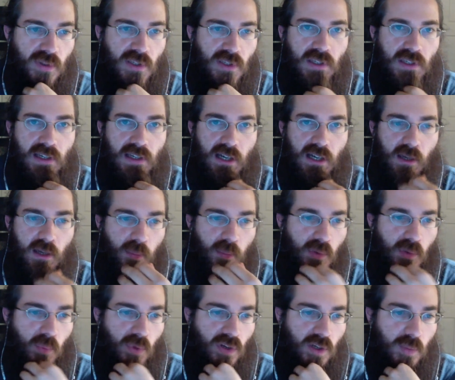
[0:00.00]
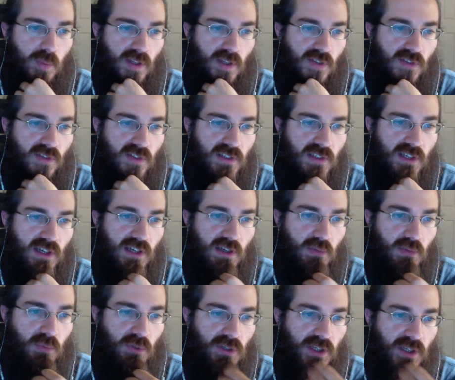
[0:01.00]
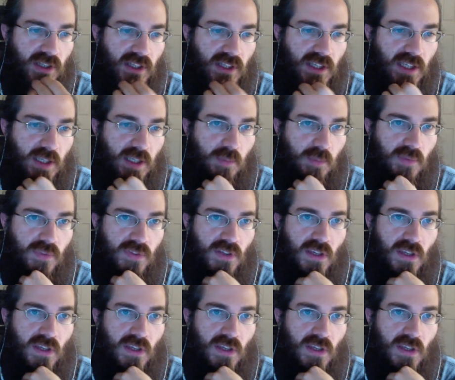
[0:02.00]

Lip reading: But we're going to be at Gen Con running games,